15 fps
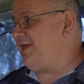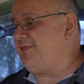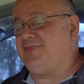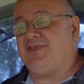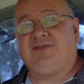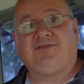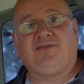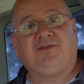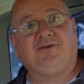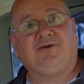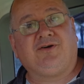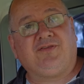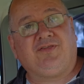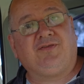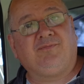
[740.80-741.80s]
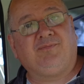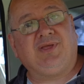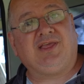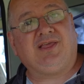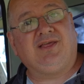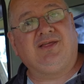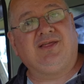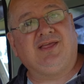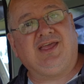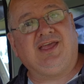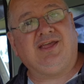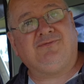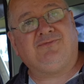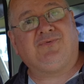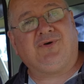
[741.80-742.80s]
and this nice big
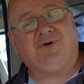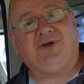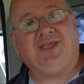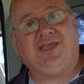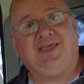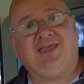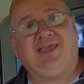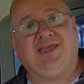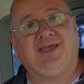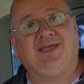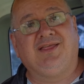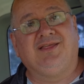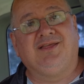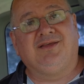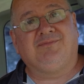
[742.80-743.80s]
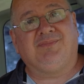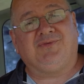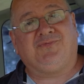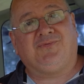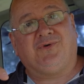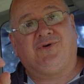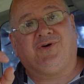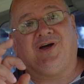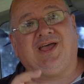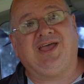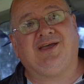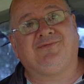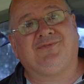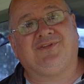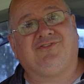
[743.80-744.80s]
air fryer here before I
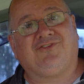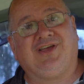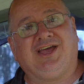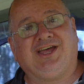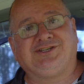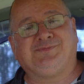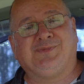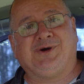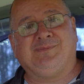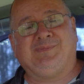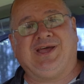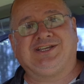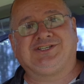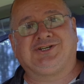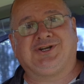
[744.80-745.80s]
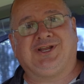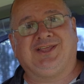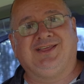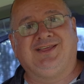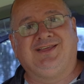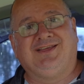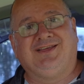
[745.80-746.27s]
have to charge my battery,